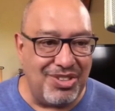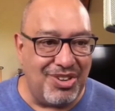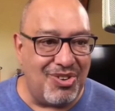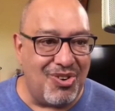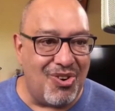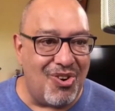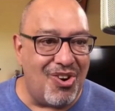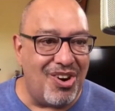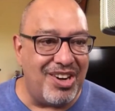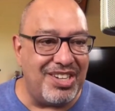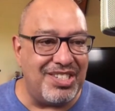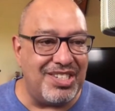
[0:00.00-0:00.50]

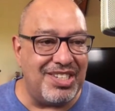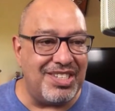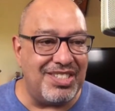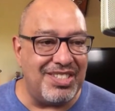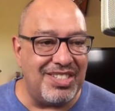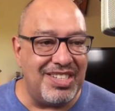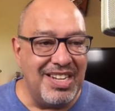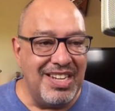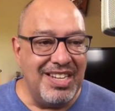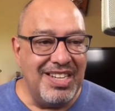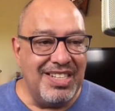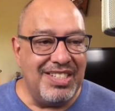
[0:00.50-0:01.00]

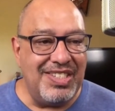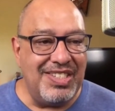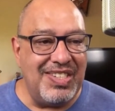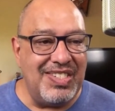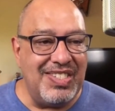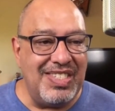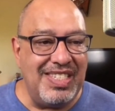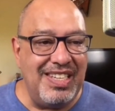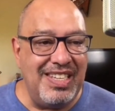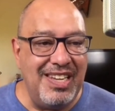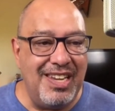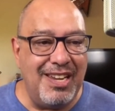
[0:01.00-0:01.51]
gorgeous to
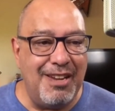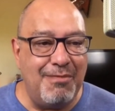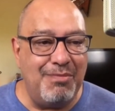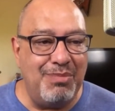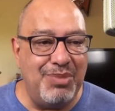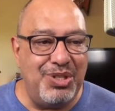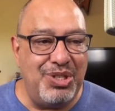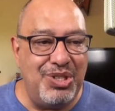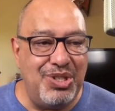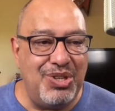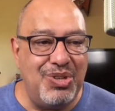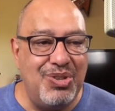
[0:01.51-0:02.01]
see
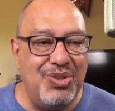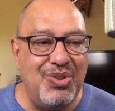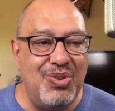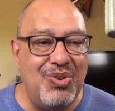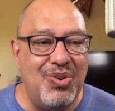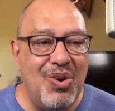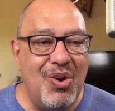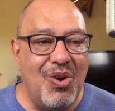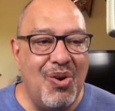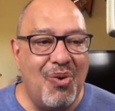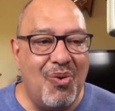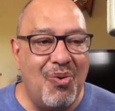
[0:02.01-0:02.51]
him do
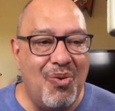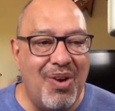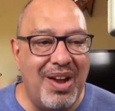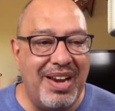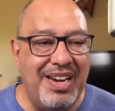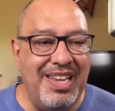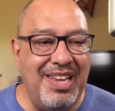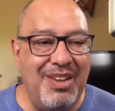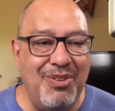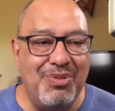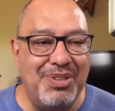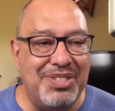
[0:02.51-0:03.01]
what
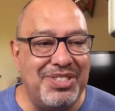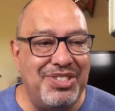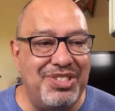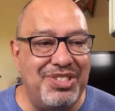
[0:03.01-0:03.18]
he was